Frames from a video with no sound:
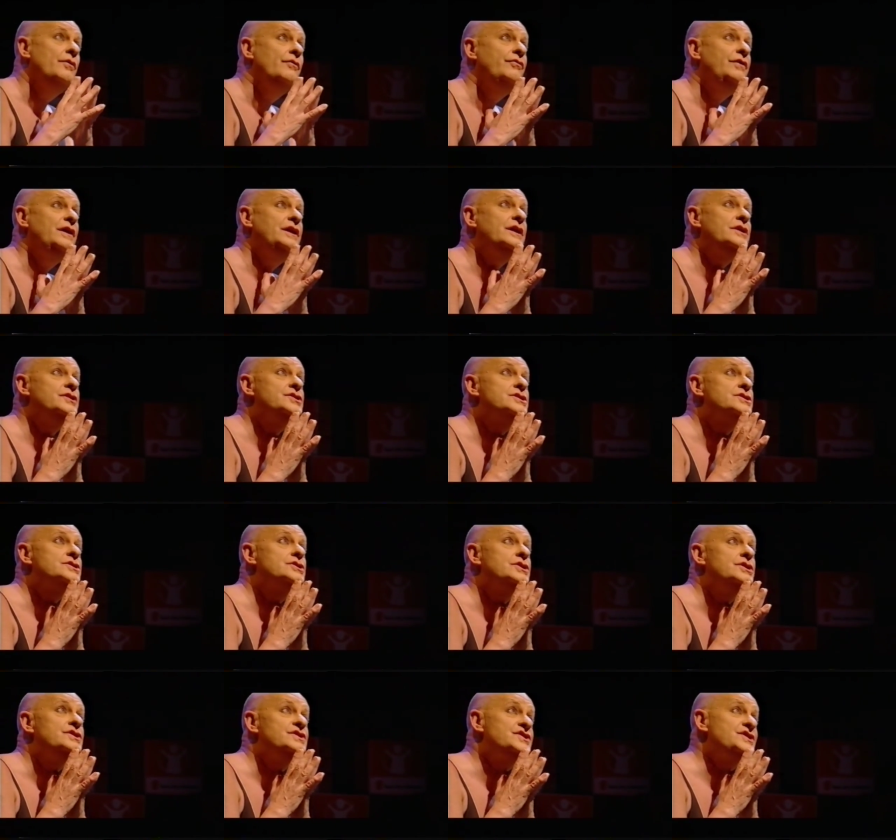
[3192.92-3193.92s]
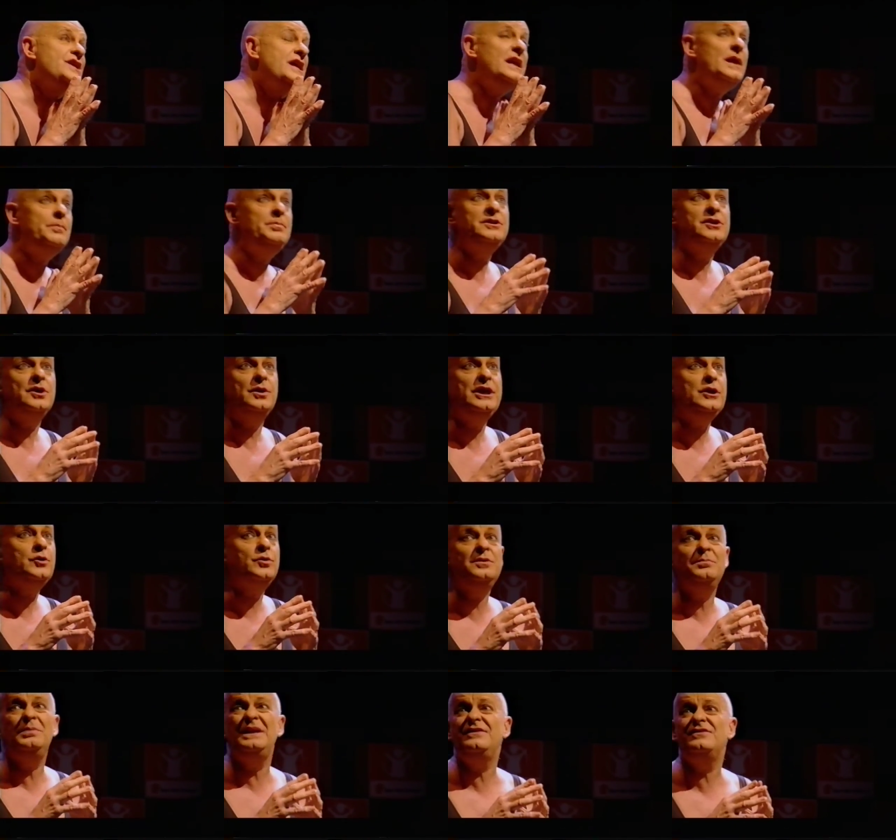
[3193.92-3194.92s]
feet and just stared up at her. He
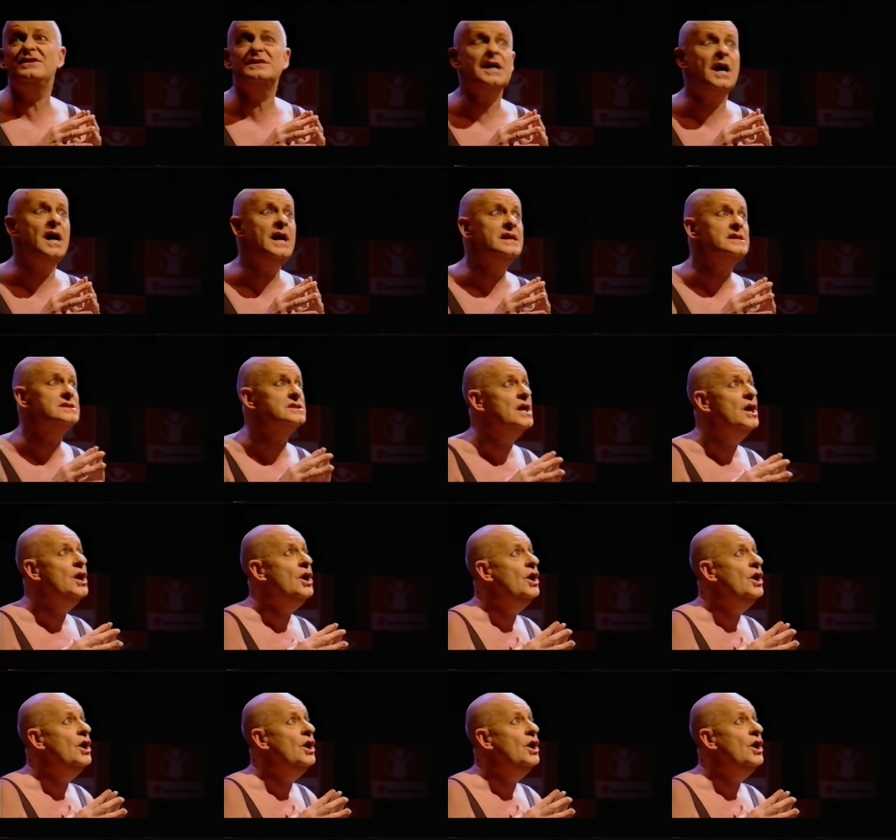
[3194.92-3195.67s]
couldn't believe his eyes.